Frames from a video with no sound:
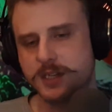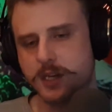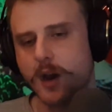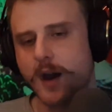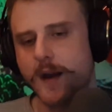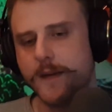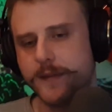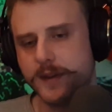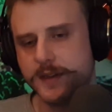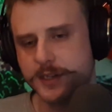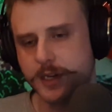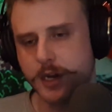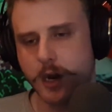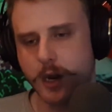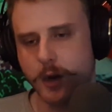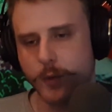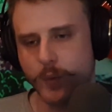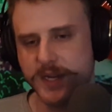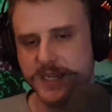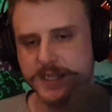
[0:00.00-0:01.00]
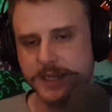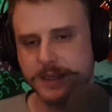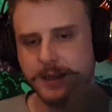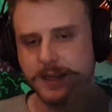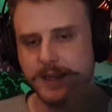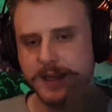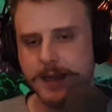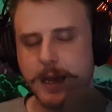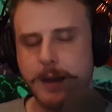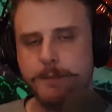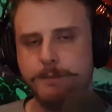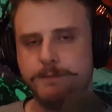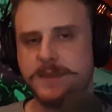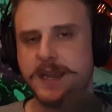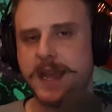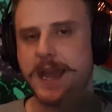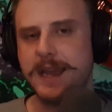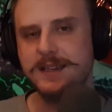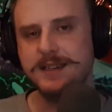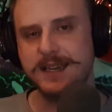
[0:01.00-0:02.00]
got this car recently.
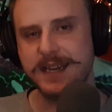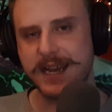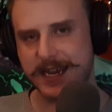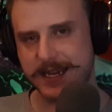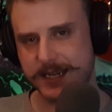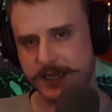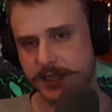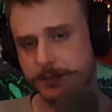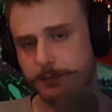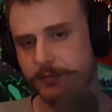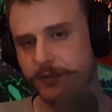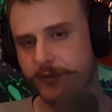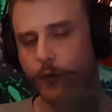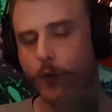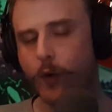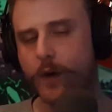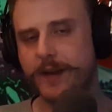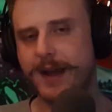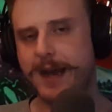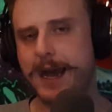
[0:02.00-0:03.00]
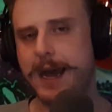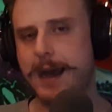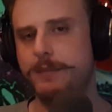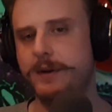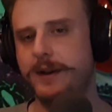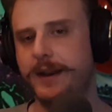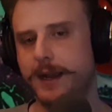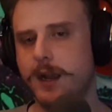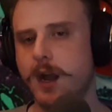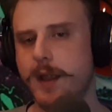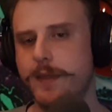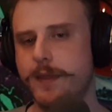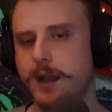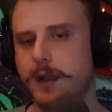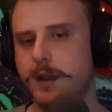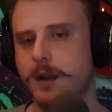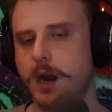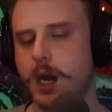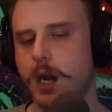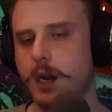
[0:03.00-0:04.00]
10 days before that happened, I got that
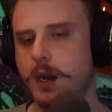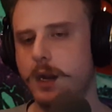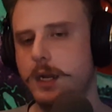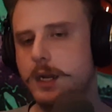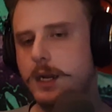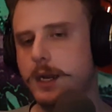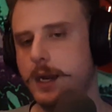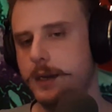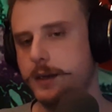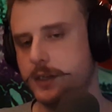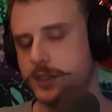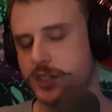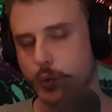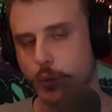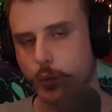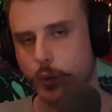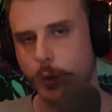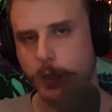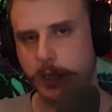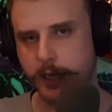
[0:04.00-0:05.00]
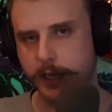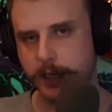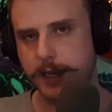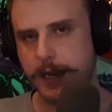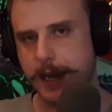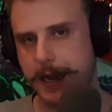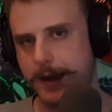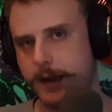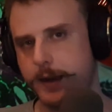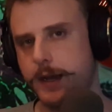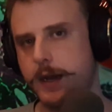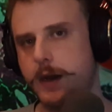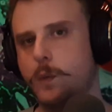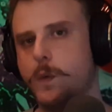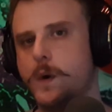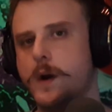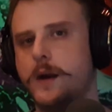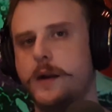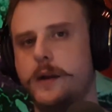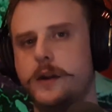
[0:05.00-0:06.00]
car. And there's a rule in Canada
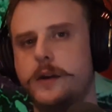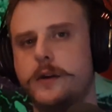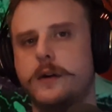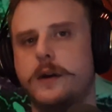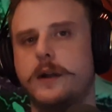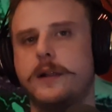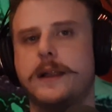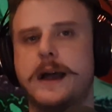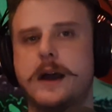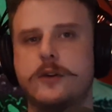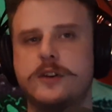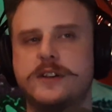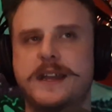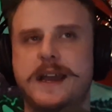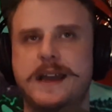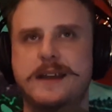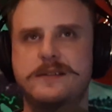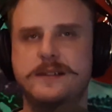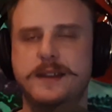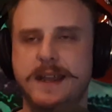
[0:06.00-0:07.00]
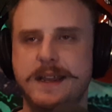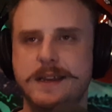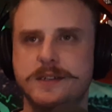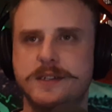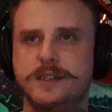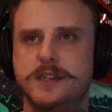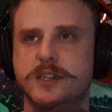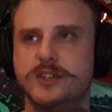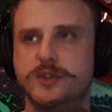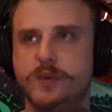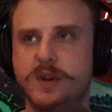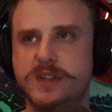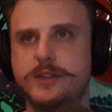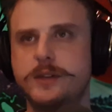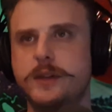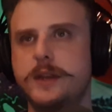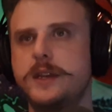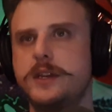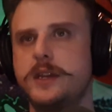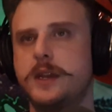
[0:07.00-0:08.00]
where you're allowed 10 days to switch
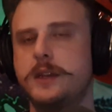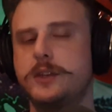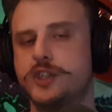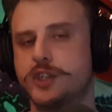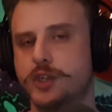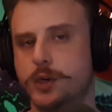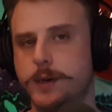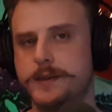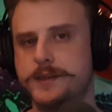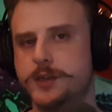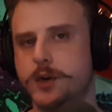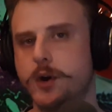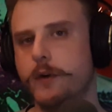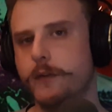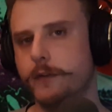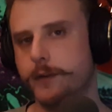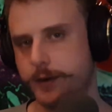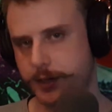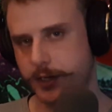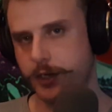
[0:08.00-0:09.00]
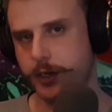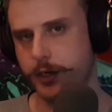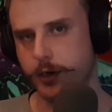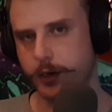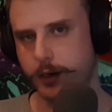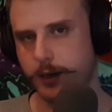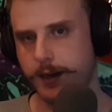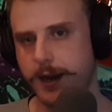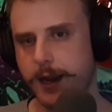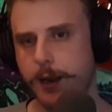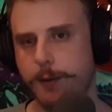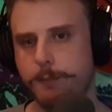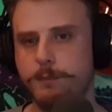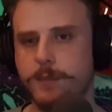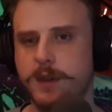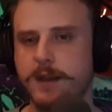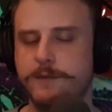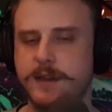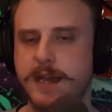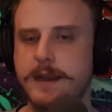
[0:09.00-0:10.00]
the insurance over to your name.
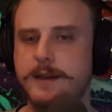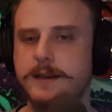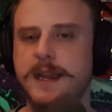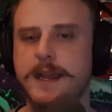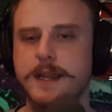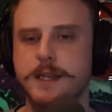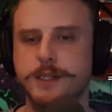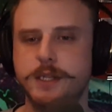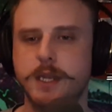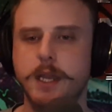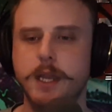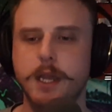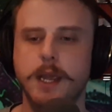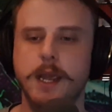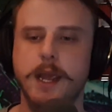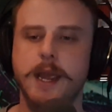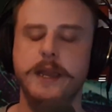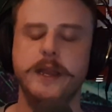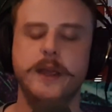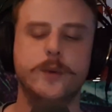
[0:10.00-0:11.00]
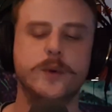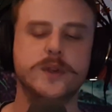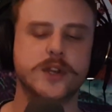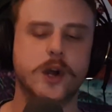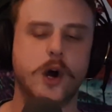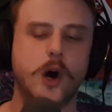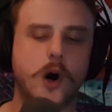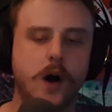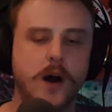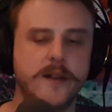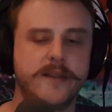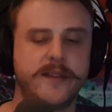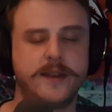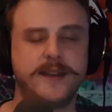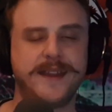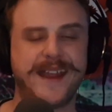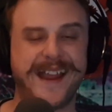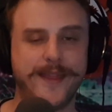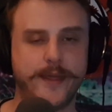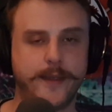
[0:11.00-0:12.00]
You have 10 days. And it was on the
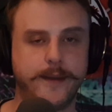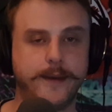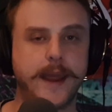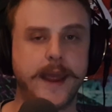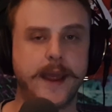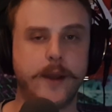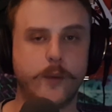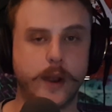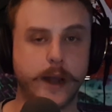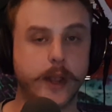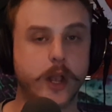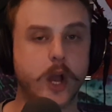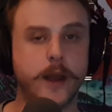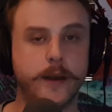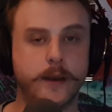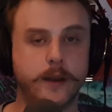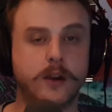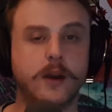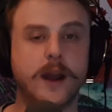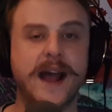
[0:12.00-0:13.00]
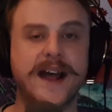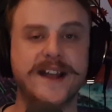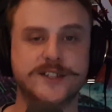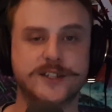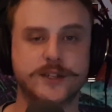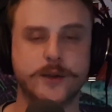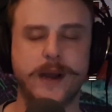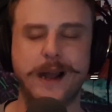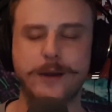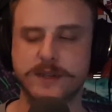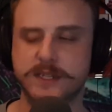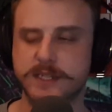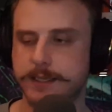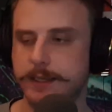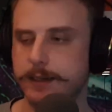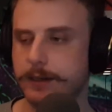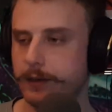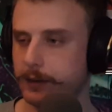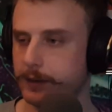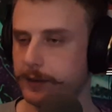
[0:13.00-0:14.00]
10th day when I got in a crash. So I was
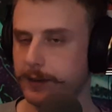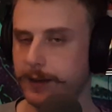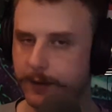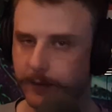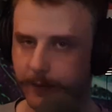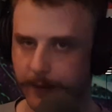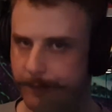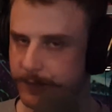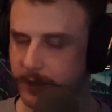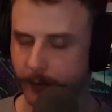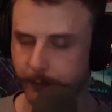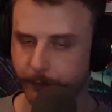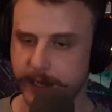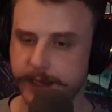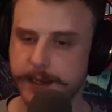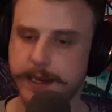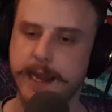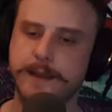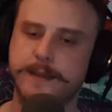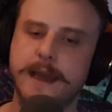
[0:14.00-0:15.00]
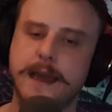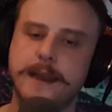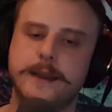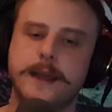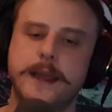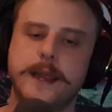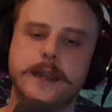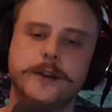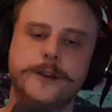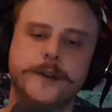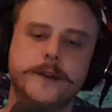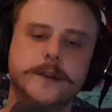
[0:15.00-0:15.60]
still legal up till midnight that night